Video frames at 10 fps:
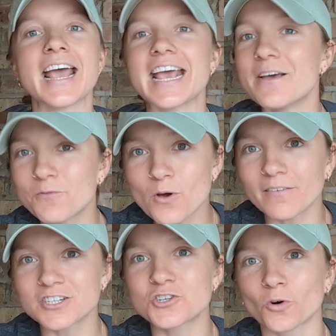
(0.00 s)
If you
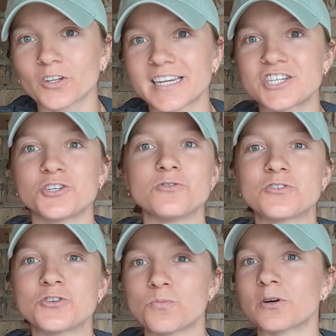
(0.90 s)
have a short leash you
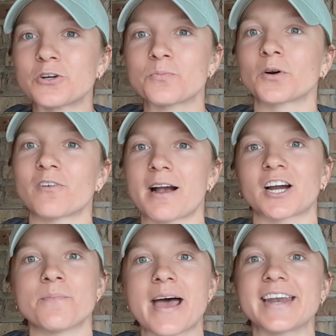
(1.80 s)
super duper
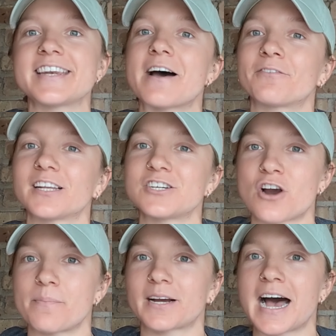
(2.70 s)
recommend, definitely
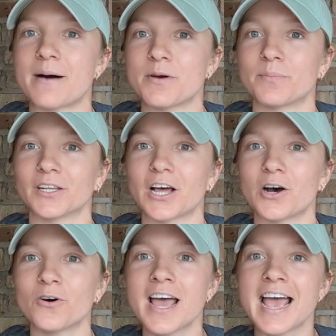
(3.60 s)
drop a comment
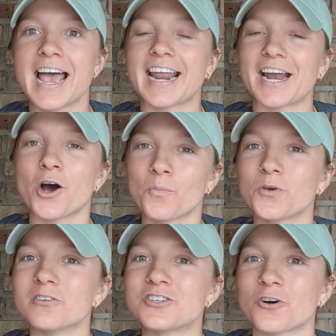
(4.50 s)
below. And I hope
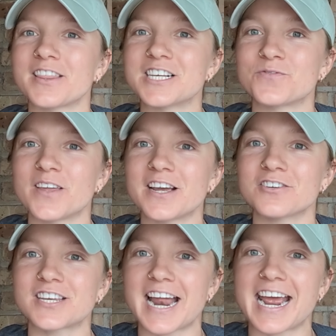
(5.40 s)
you enjoyed this video
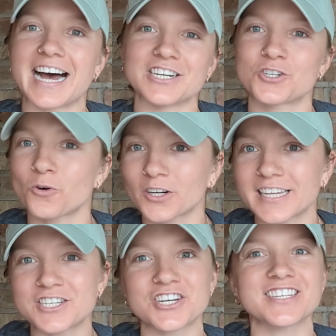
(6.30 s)
today on short
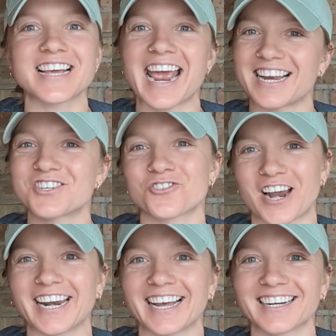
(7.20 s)
leashes and
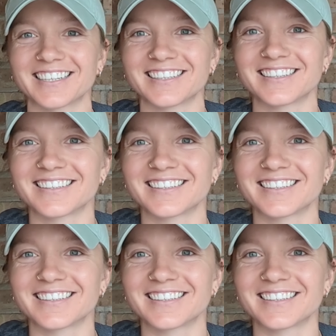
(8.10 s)
training.